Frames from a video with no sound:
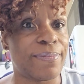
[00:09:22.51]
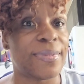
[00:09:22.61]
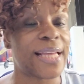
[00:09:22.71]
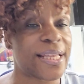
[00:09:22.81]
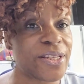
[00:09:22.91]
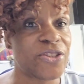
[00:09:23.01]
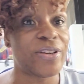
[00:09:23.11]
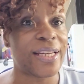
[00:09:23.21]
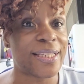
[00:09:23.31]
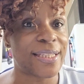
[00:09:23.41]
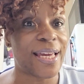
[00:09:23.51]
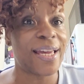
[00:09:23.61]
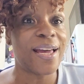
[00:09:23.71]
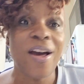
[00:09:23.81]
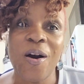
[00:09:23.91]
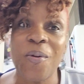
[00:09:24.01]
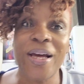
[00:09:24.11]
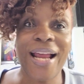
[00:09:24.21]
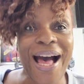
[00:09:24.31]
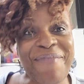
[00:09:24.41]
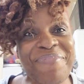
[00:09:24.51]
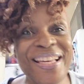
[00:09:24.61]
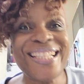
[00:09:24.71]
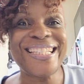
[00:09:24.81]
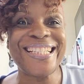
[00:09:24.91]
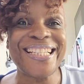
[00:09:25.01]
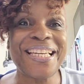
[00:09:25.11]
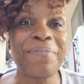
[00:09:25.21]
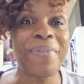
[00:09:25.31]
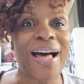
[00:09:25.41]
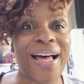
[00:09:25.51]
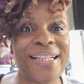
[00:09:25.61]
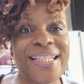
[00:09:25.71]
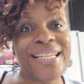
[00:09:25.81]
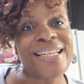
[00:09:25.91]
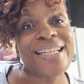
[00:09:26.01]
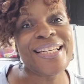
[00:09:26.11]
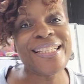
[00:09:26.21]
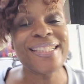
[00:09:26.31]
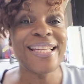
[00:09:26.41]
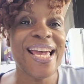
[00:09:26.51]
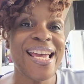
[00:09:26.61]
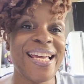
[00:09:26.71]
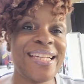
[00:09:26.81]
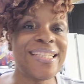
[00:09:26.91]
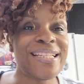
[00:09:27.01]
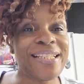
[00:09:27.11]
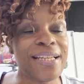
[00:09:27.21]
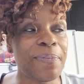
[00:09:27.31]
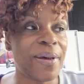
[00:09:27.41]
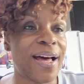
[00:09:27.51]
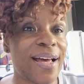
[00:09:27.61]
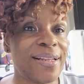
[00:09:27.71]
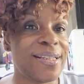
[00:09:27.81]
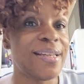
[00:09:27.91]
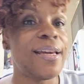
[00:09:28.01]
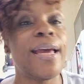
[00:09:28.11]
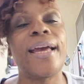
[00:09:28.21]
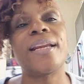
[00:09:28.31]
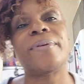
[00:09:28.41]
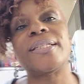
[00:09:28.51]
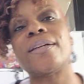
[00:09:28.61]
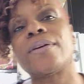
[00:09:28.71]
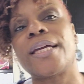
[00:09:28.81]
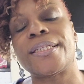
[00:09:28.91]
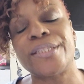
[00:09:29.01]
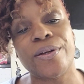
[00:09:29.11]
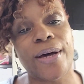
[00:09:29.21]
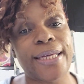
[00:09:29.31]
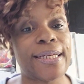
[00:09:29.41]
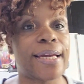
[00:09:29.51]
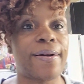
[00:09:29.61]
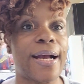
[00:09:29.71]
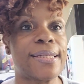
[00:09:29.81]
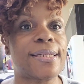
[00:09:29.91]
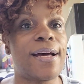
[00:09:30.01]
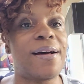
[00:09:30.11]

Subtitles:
Like the Chinese say, what happens in the party stays in the party. Anyways, okay, so I digress.